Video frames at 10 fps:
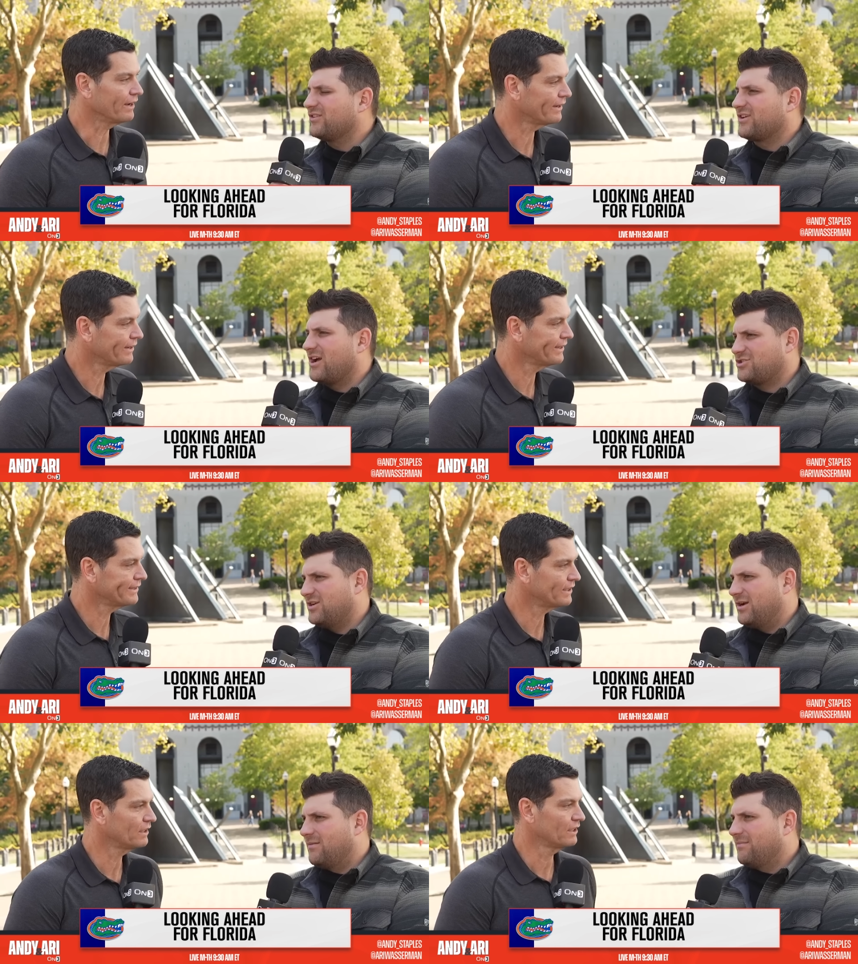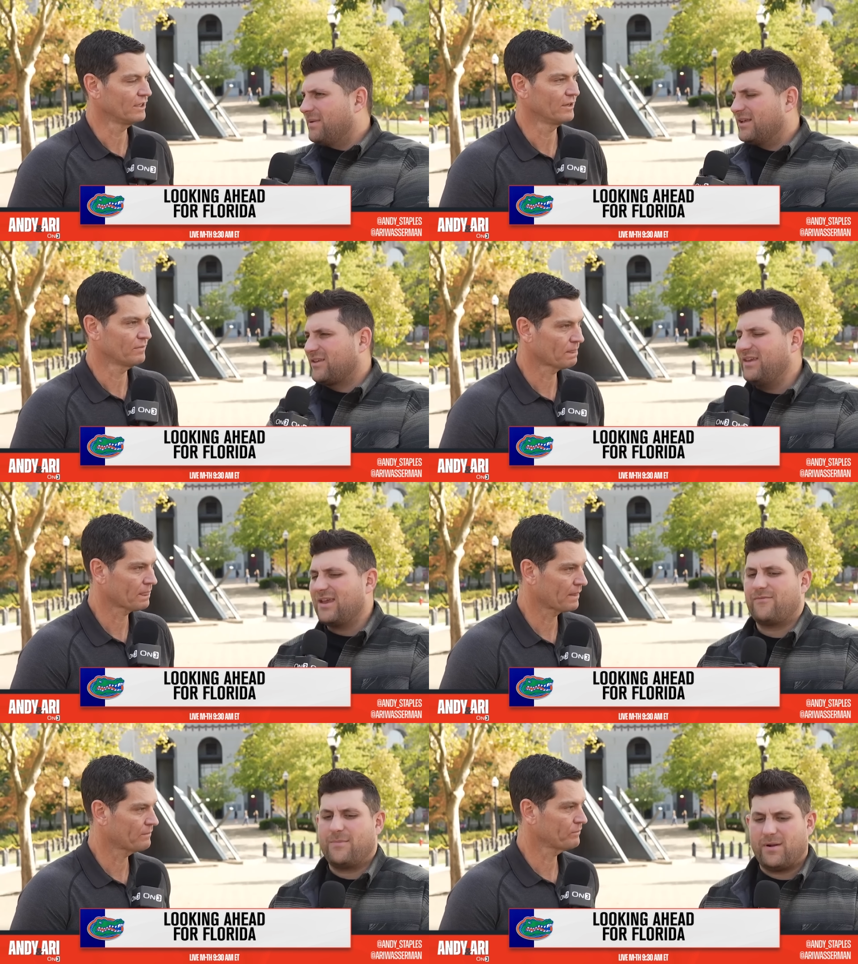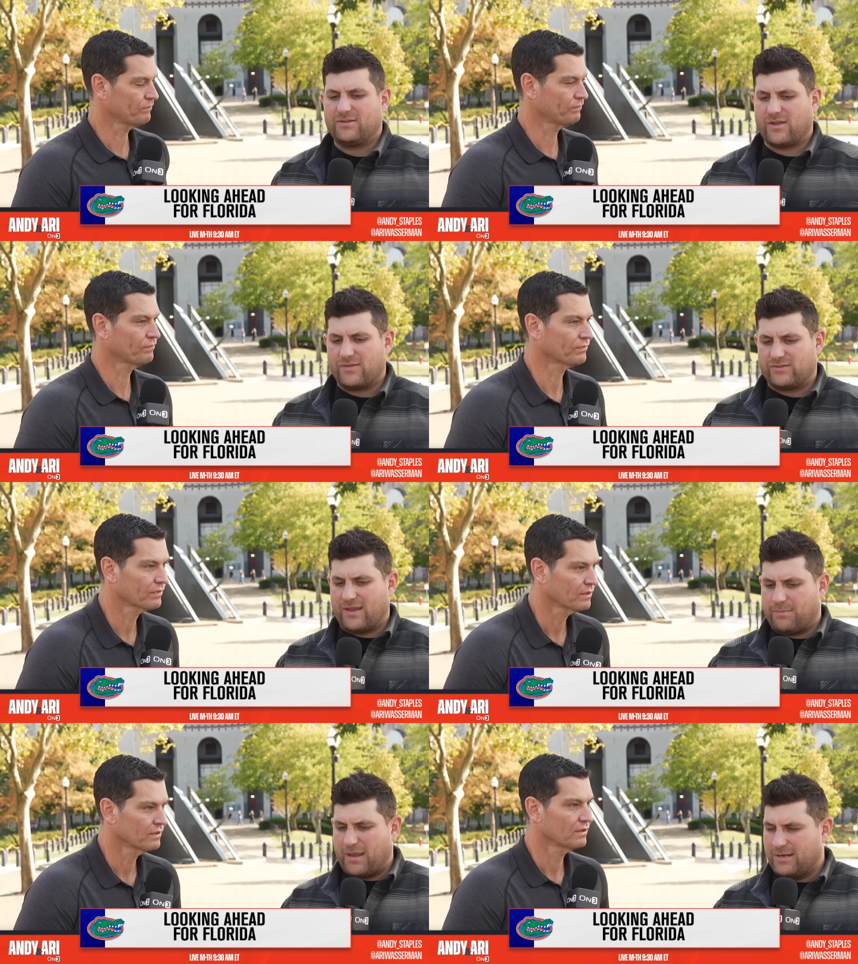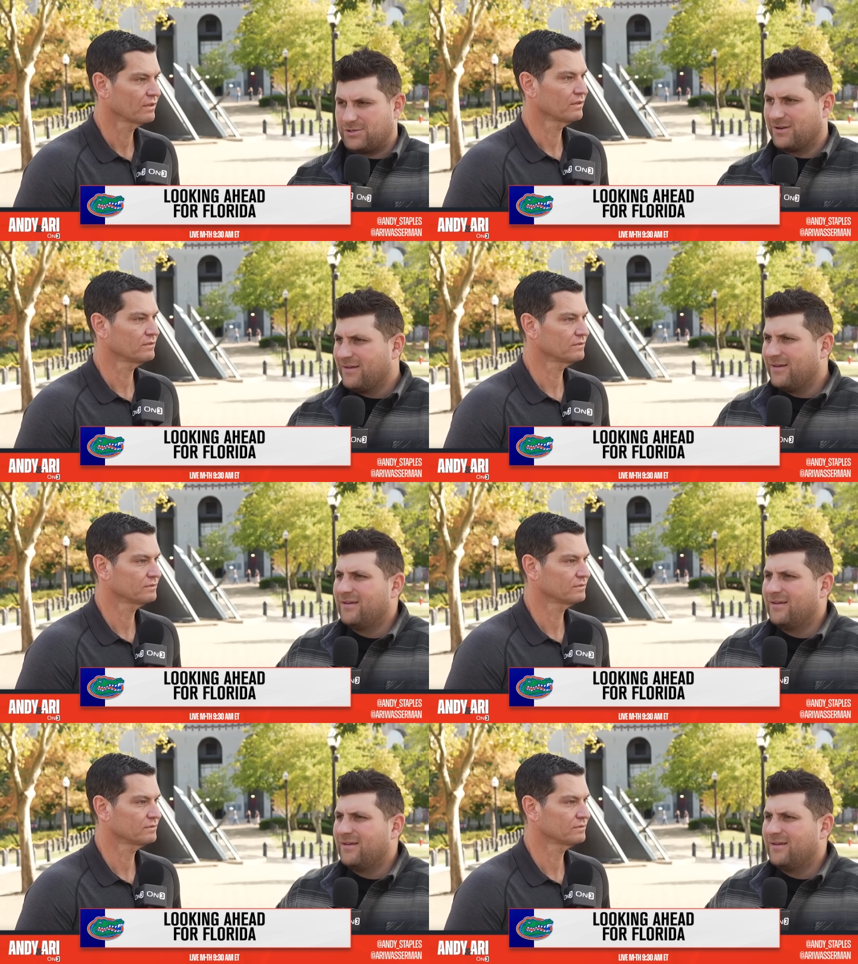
Speaker 1: yeah. the discussion here because I think everybody's on the same page.